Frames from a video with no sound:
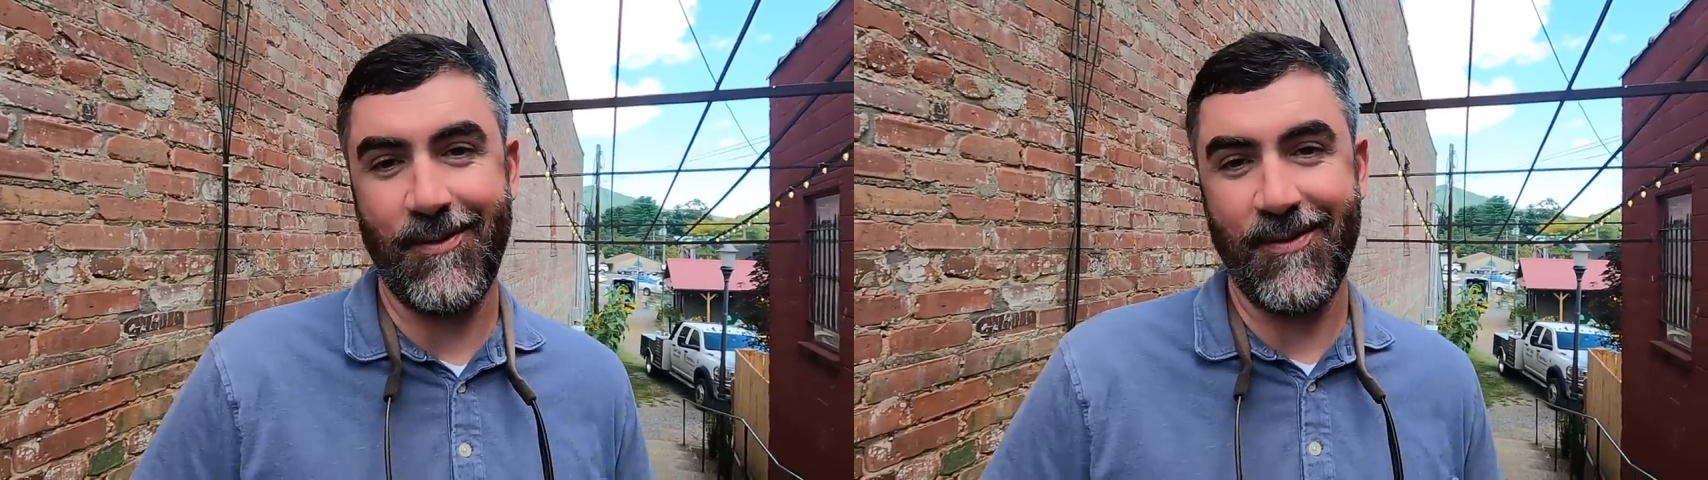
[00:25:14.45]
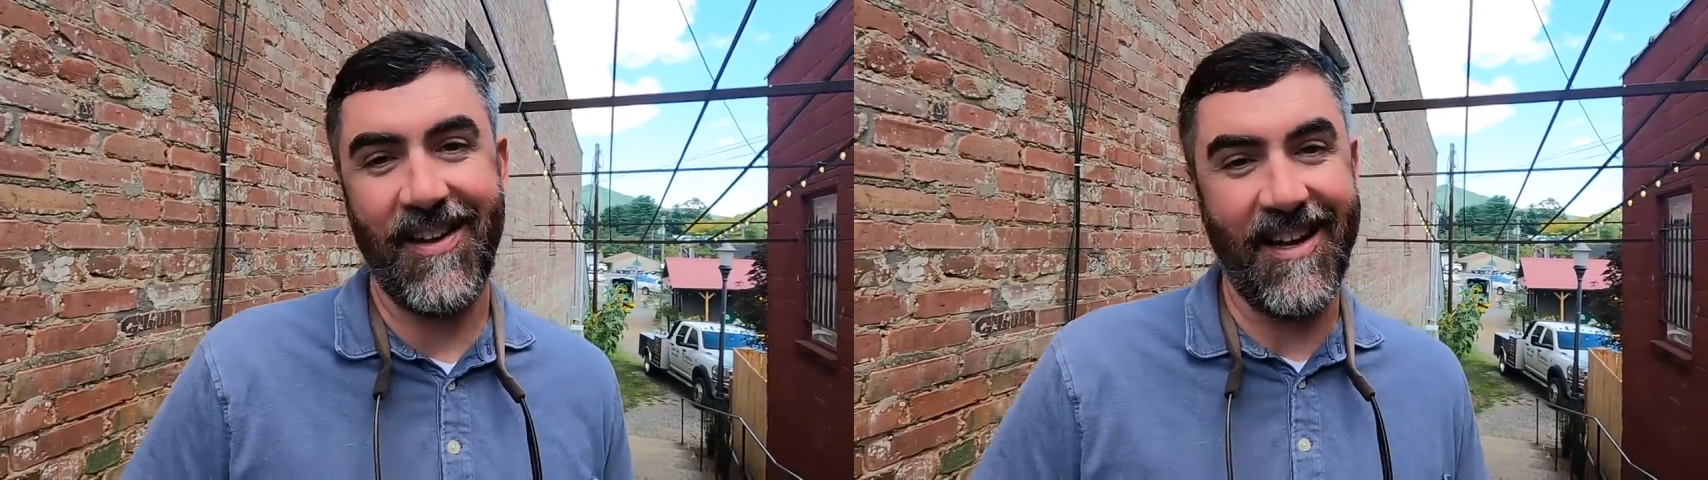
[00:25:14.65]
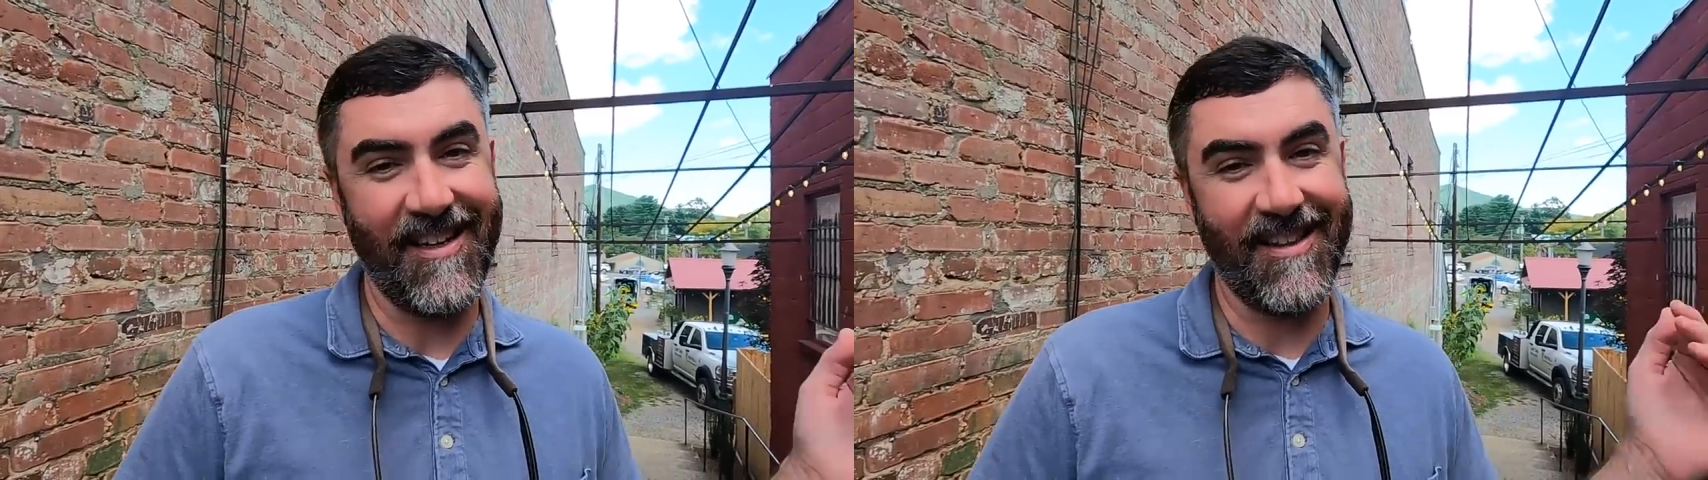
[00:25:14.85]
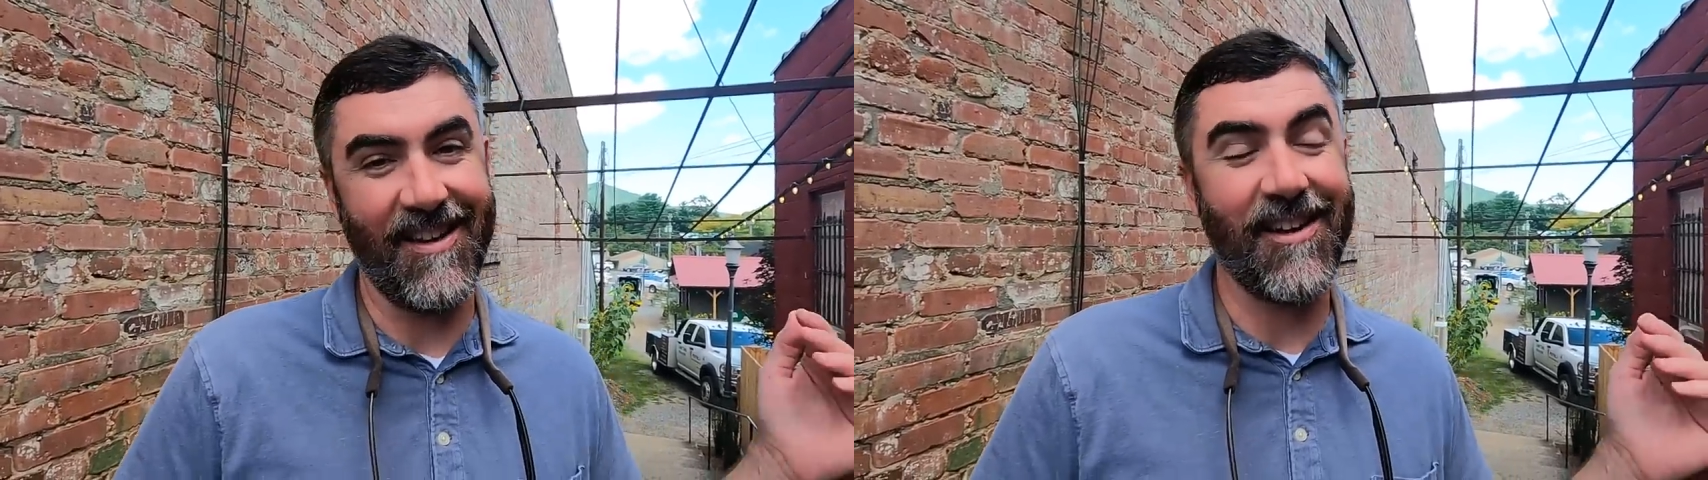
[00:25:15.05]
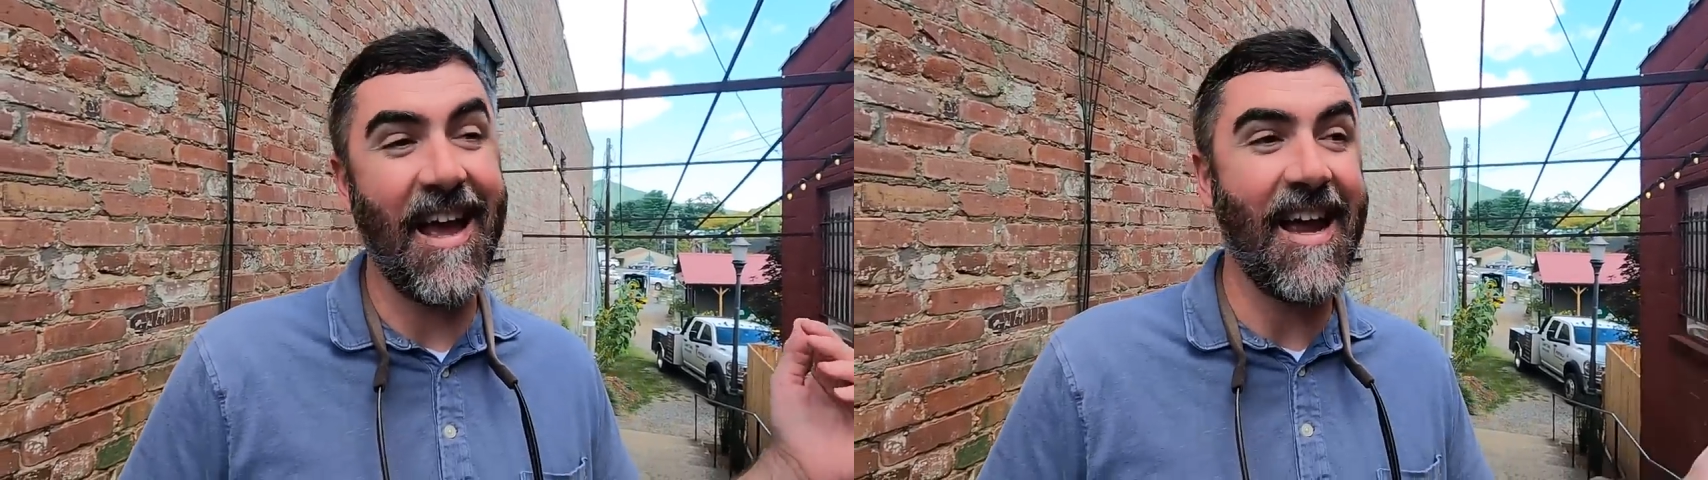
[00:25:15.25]
Right. Like,
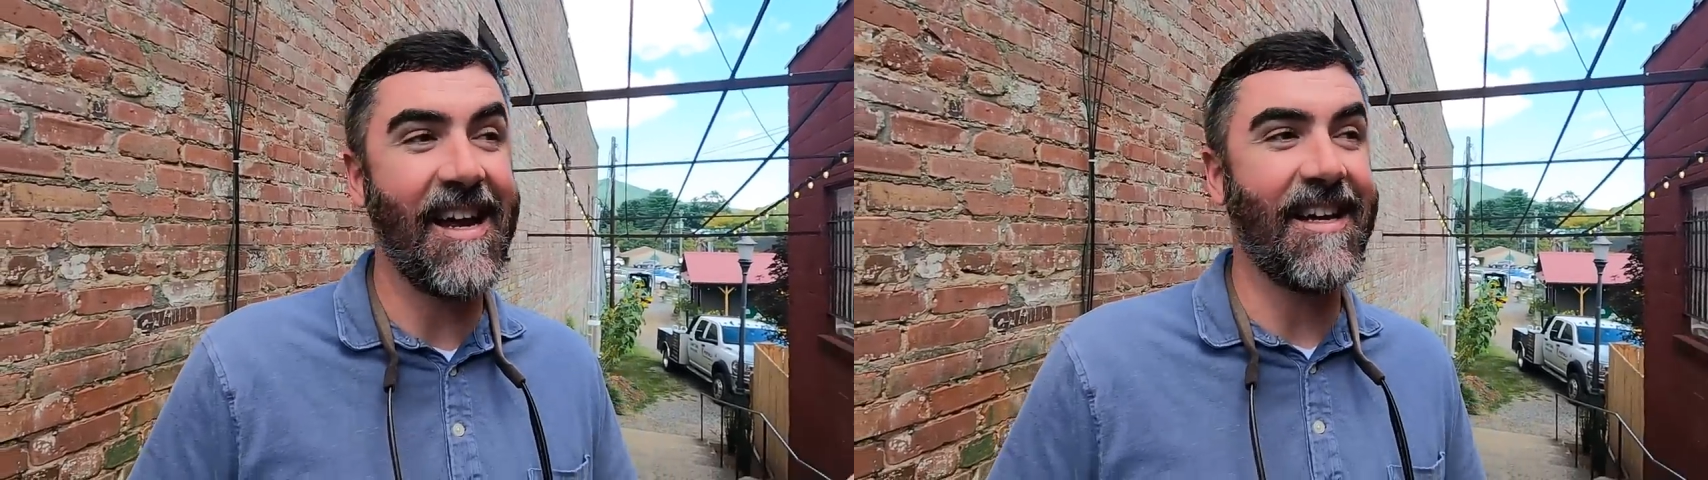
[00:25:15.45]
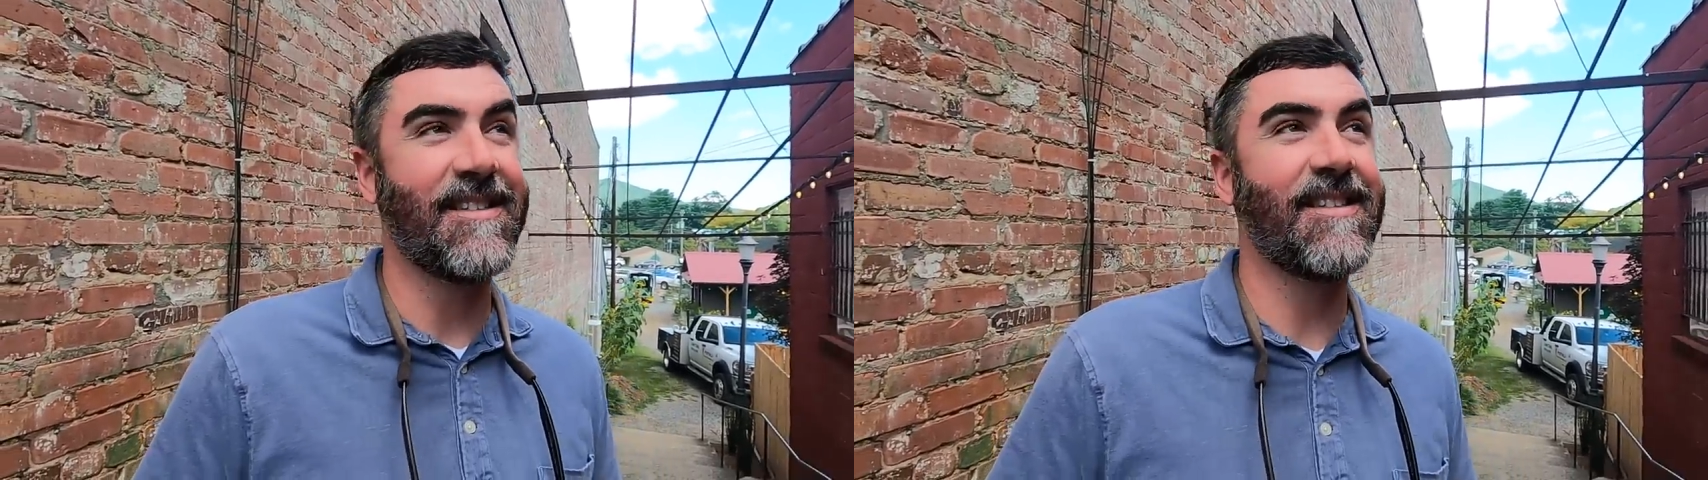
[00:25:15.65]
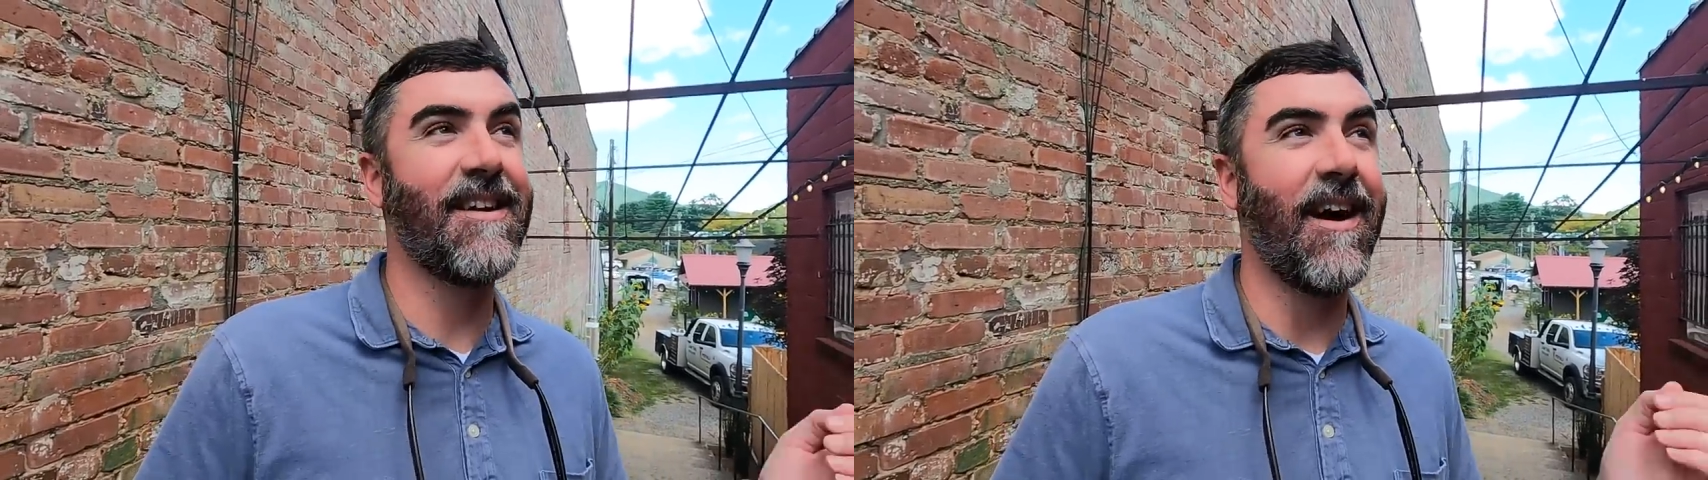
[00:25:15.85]
their cake has